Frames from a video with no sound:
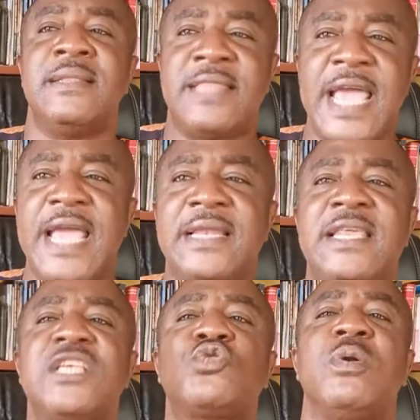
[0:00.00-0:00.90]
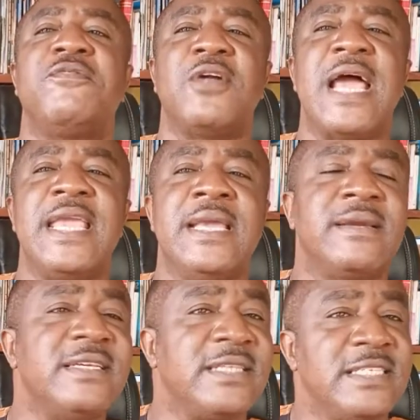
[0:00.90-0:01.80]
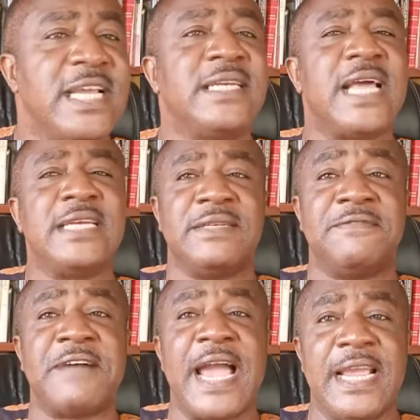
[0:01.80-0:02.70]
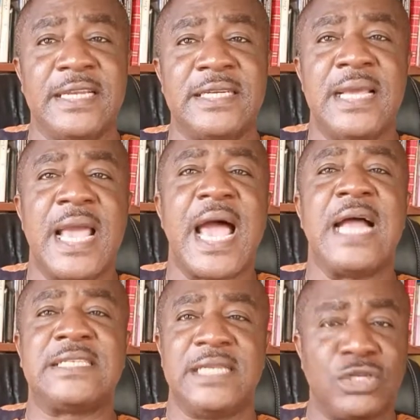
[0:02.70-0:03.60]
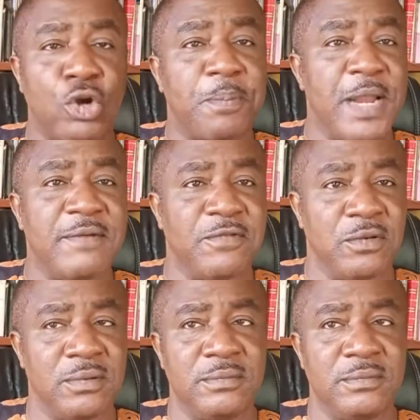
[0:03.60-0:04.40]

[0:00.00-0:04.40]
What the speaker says: then this will further increase the gender divide at the top level.